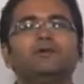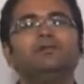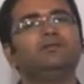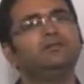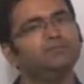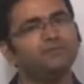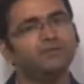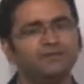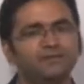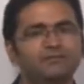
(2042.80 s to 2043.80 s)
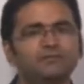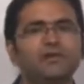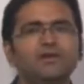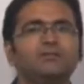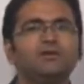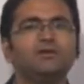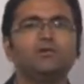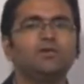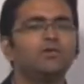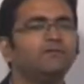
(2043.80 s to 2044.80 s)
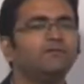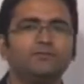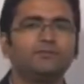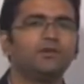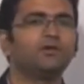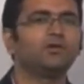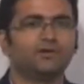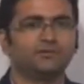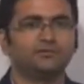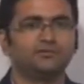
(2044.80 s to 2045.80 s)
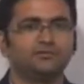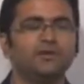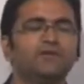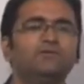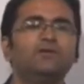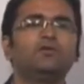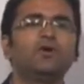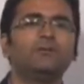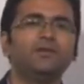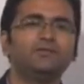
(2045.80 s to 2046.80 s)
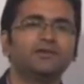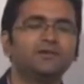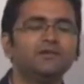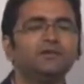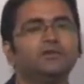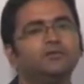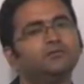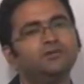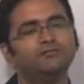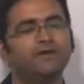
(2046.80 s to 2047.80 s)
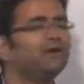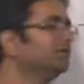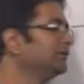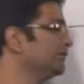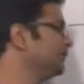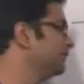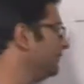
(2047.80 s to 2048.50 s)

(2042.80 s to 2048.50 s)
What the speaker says: number is a one number. You cannot find the period of that. Okay, if it is a complex signal, you just find,